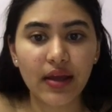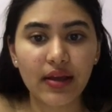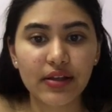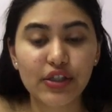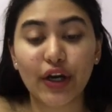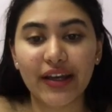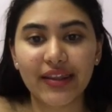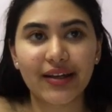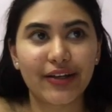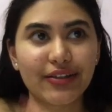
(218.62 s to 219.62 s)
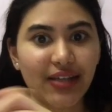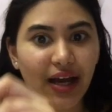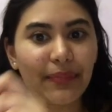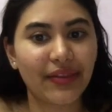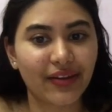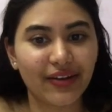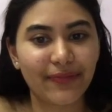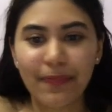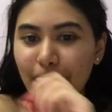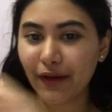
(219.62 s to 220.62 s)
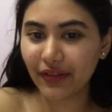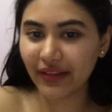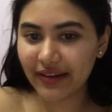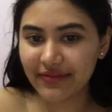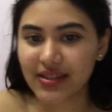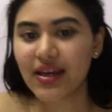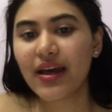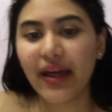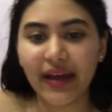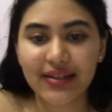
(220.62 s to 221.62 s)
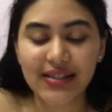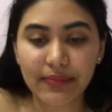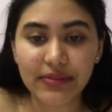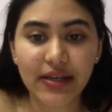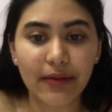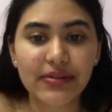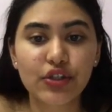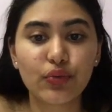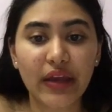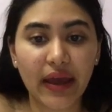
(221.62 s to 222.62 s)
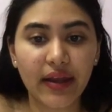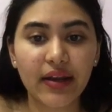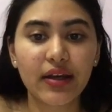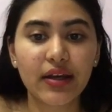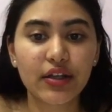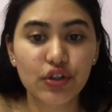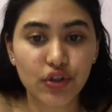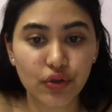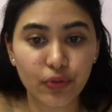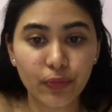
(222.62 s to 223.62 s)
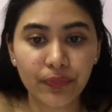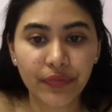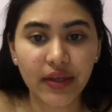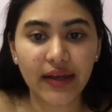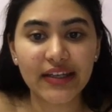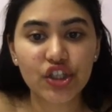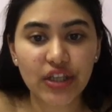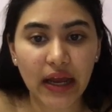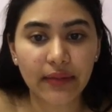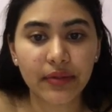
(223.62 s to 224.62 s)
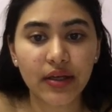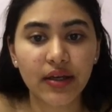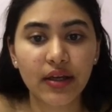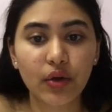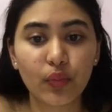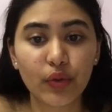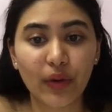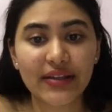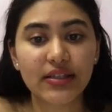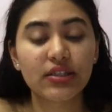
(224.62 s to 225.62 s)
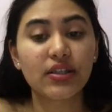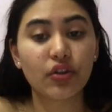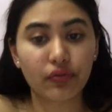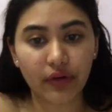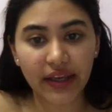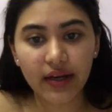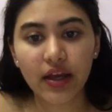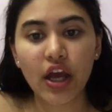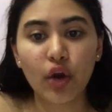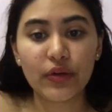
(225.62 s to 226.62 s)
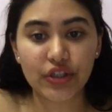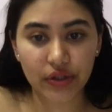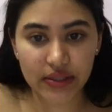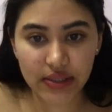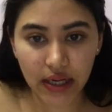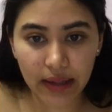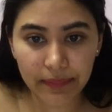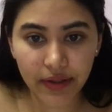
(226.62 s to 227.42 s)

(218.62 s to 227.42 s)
Sorry, the top and the left, and summed it up to get 2. And each time we went to the right, we took the top,